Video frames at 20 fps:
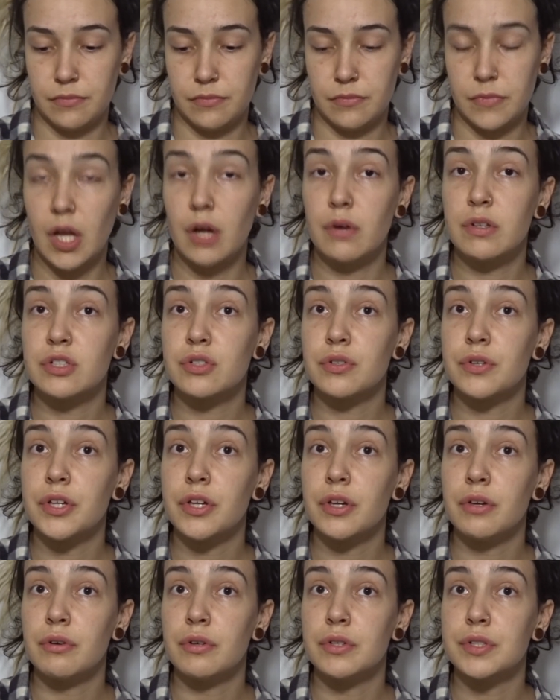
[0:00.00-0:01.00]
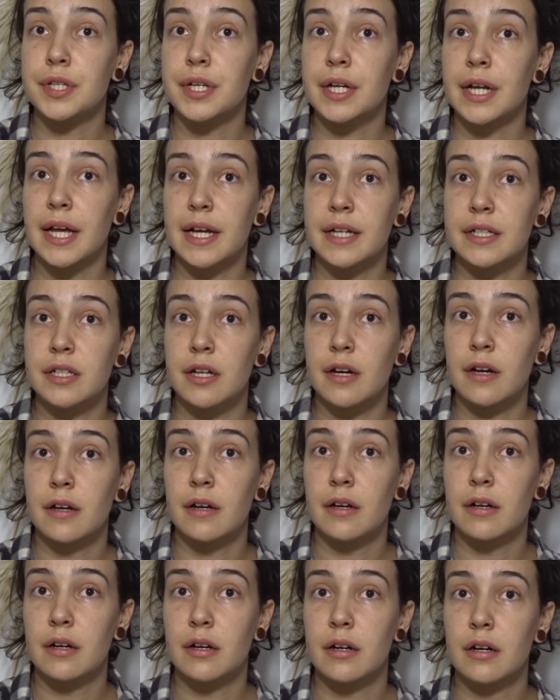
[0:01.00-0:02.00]
Oh, it's not you who's a collector.
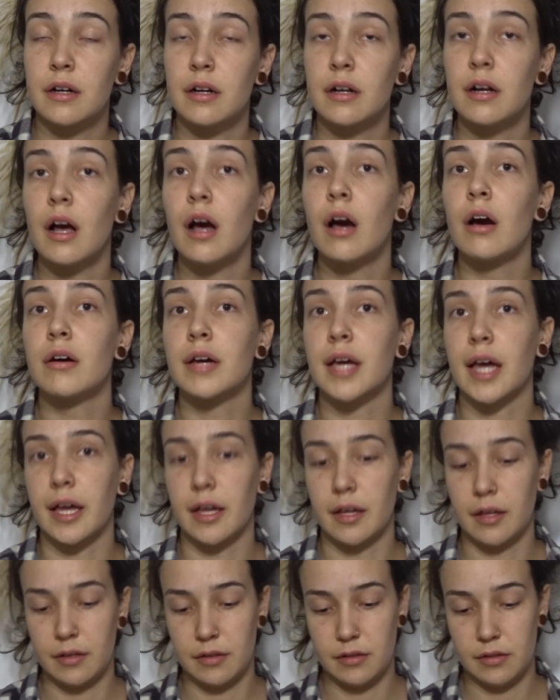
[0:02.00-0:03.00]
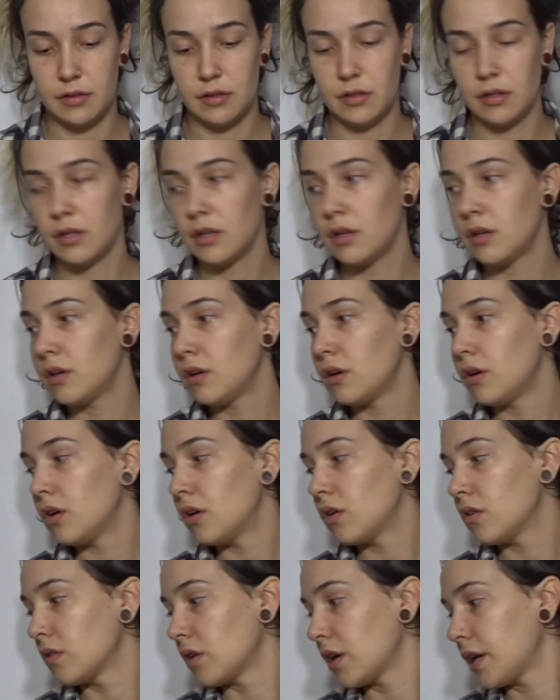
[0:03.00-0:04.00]
Okay.
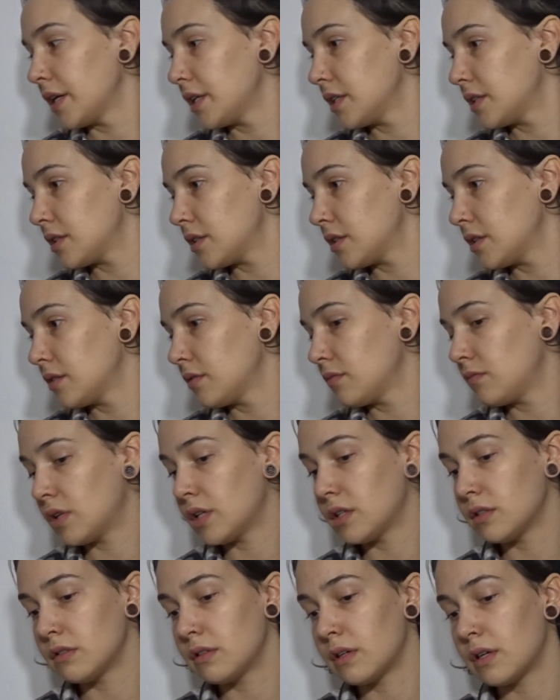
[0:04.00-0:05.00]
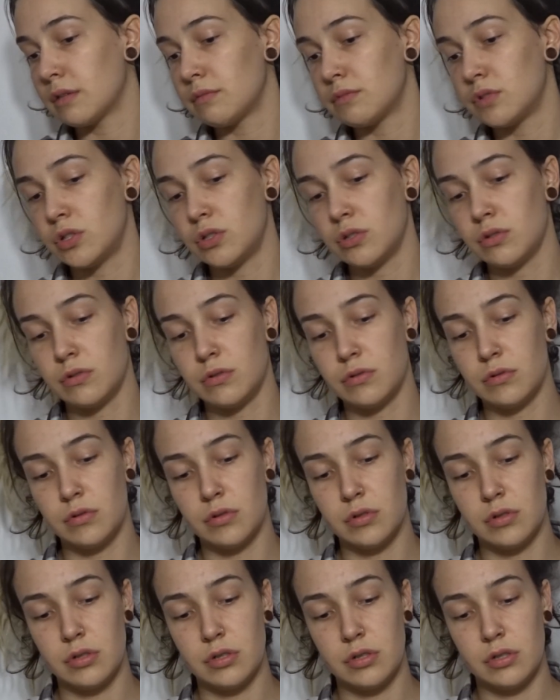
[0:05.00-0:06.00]
Alright. Well, I'm sure
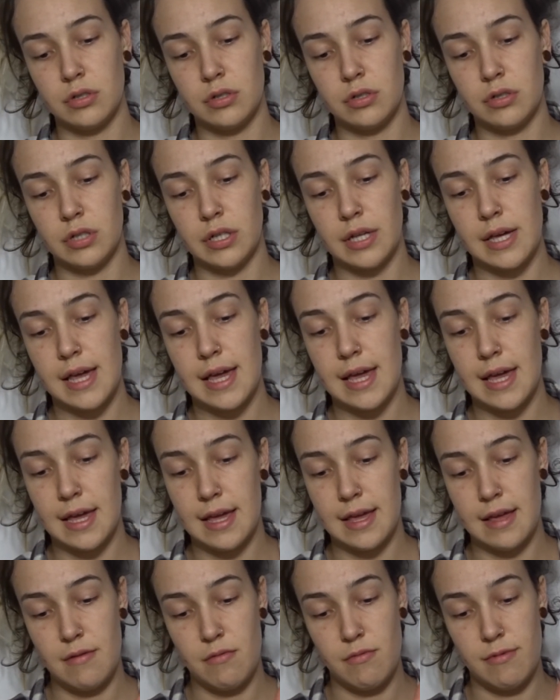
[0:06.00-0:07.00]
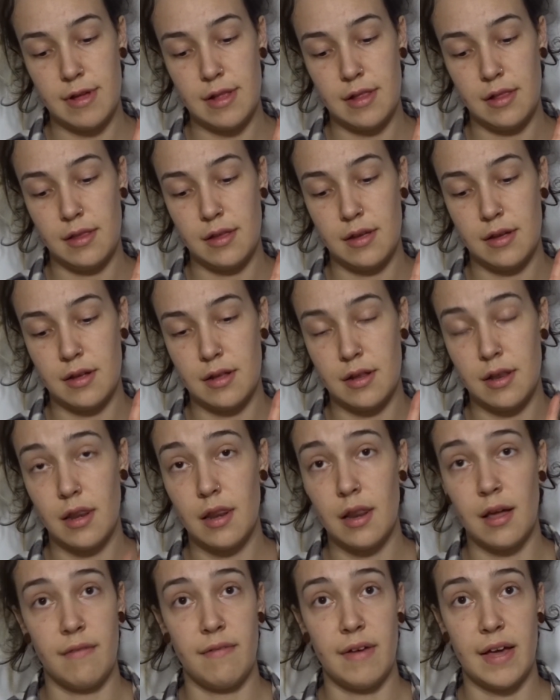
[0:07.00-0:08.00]
he will
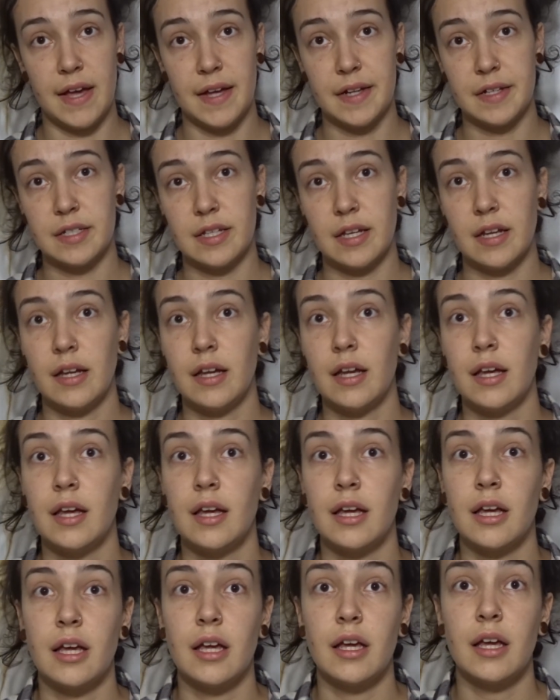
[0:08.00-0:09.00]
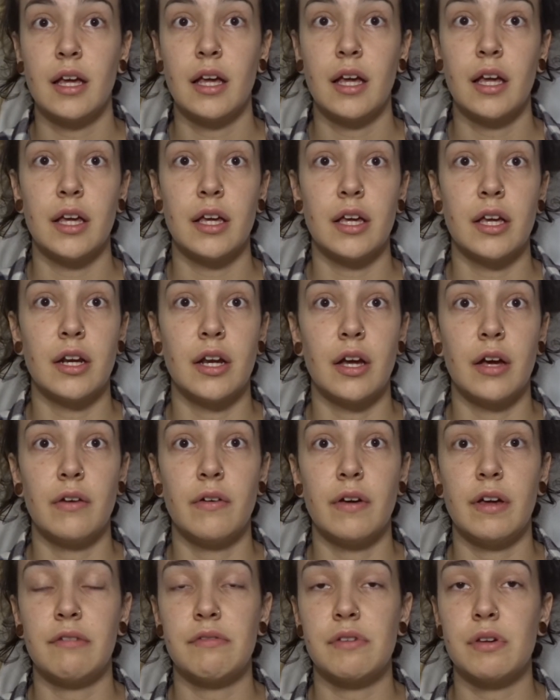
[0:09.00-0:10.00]
love it. You know,
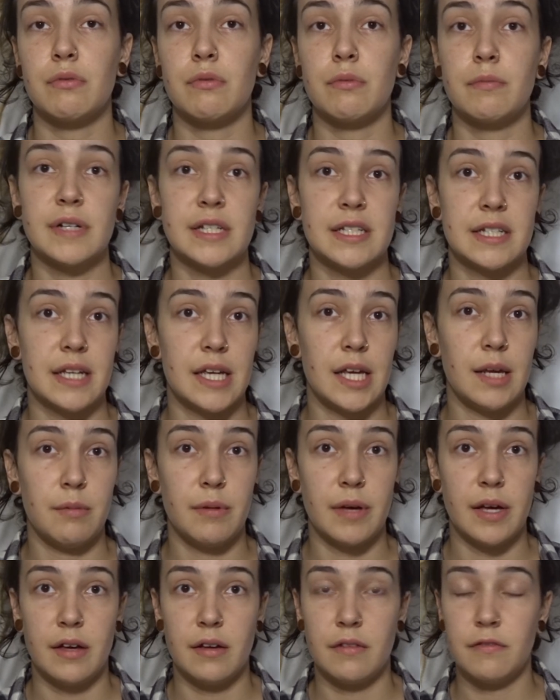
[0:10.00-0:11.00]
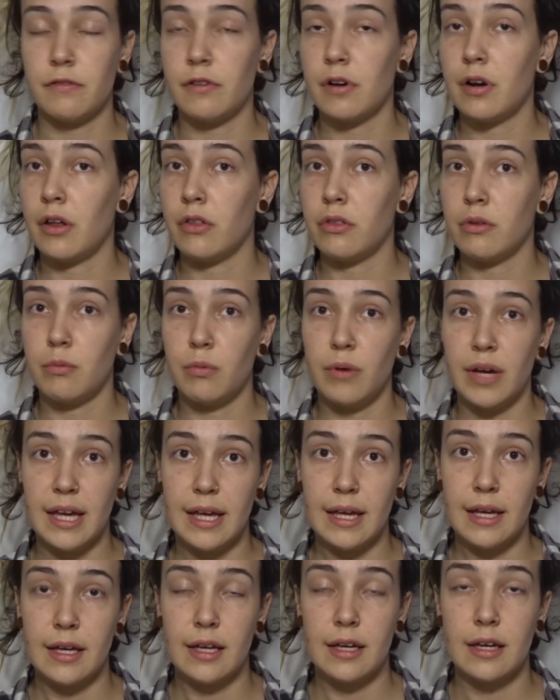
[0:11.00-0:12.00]
if you want me to keep it for another
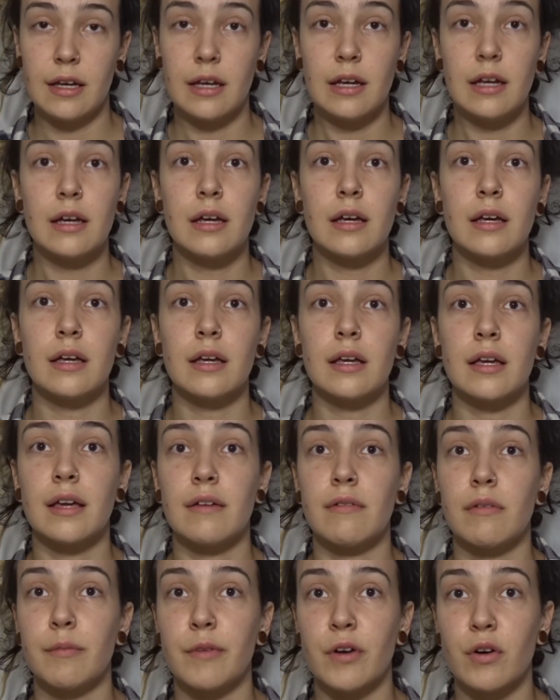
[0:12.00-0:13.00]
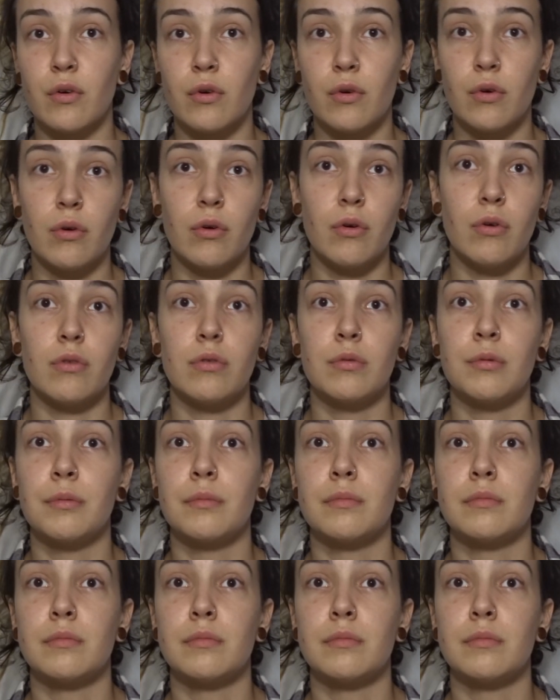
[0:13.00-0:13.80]
week, give him a call.